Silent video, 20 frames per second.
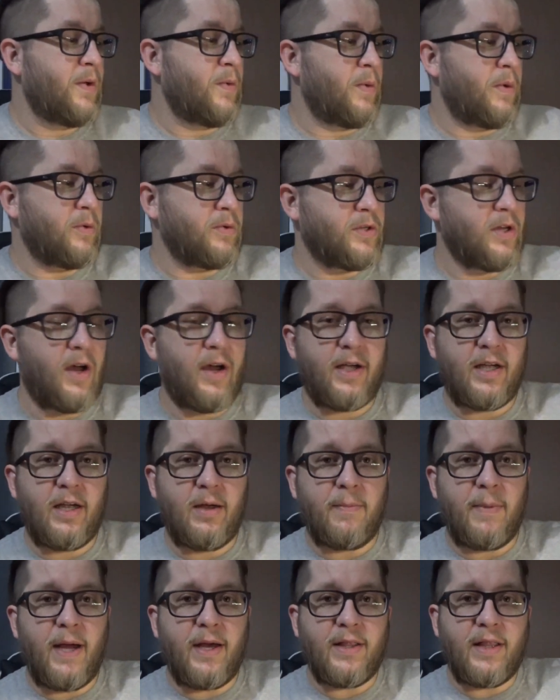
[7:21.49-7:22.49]
we were
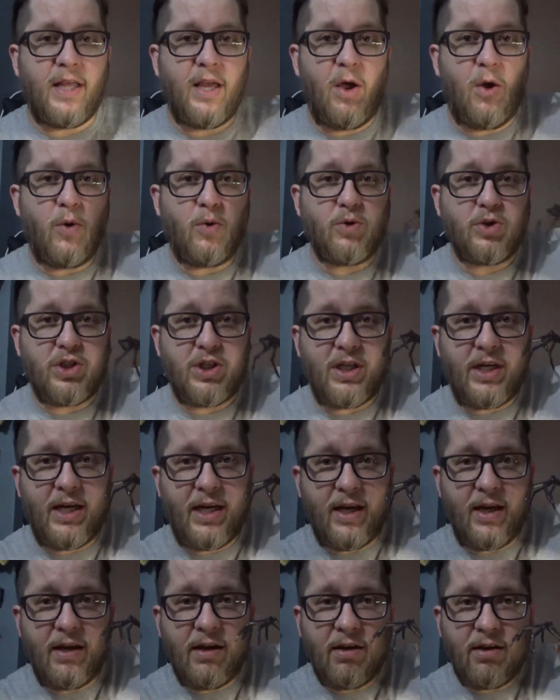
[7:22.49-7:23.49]
talking about the
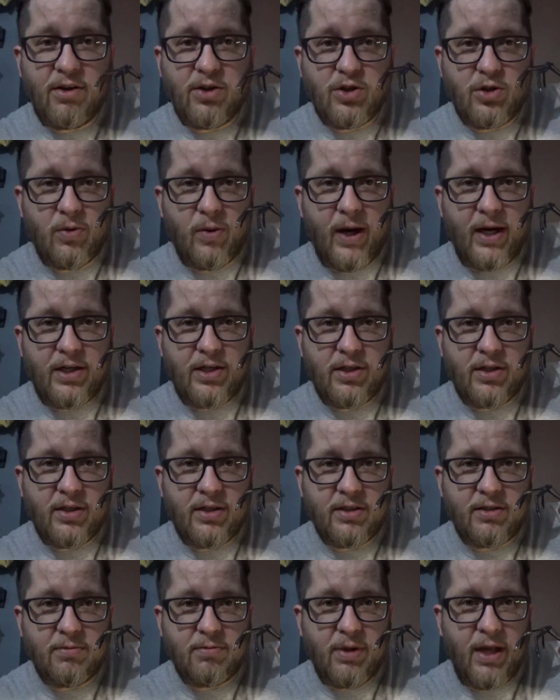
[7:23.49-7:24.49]
OG
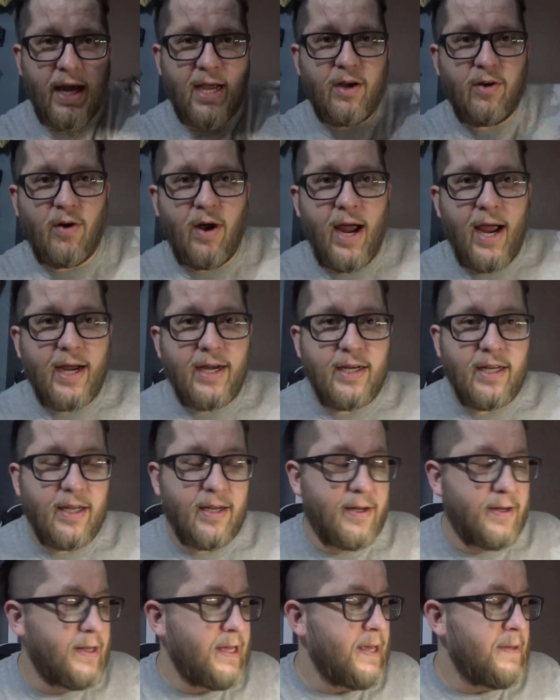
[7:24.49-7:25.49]
Tarantulas and Black
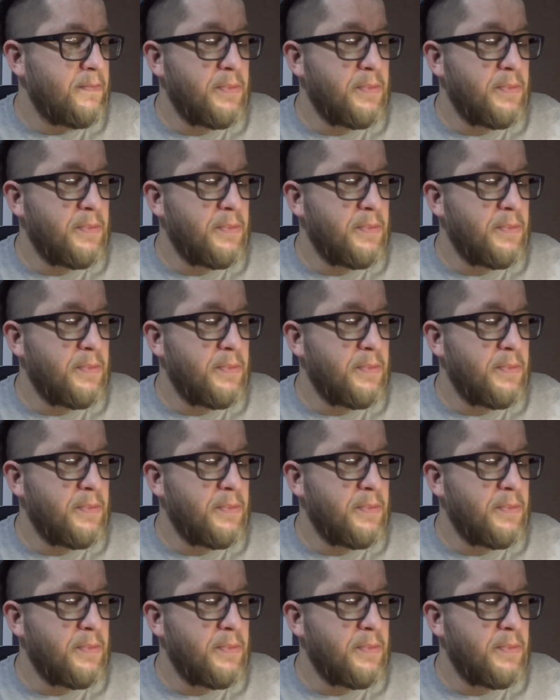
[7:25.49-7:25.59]
Arachnia.